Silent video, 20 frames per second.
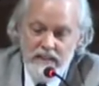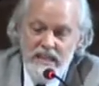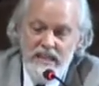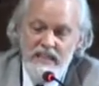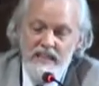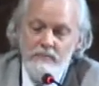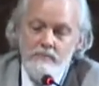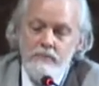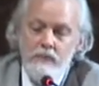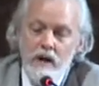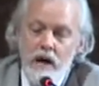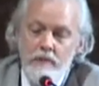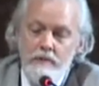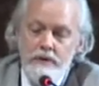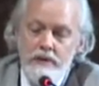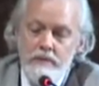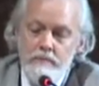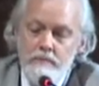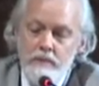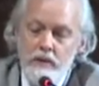Its
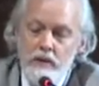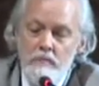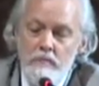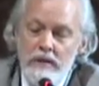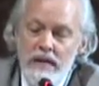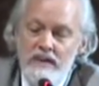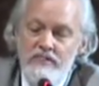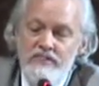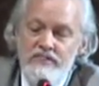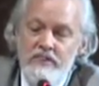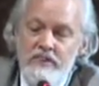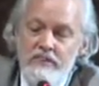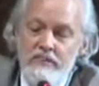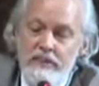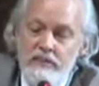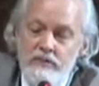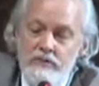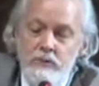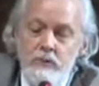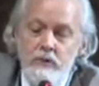property permeates
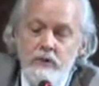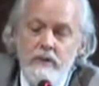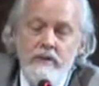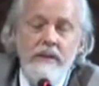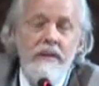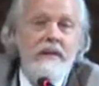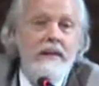this world